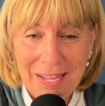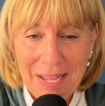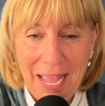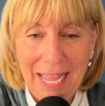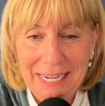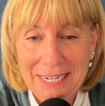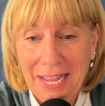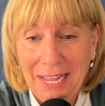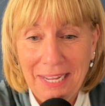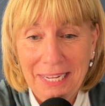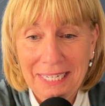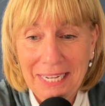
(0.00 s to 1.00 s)
And
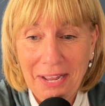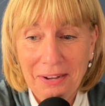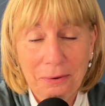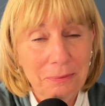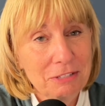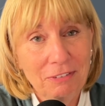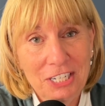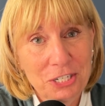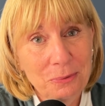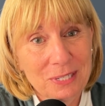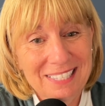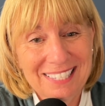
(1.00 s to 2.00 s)
I always find new
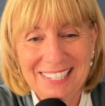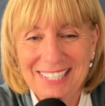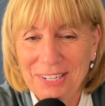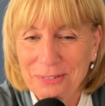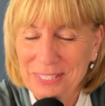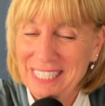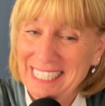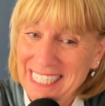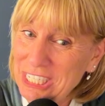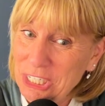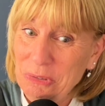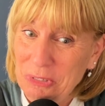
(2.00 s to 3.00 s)
ones. So stay
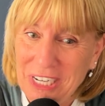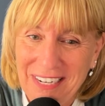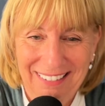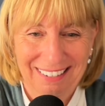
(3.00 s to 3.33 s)
tuned.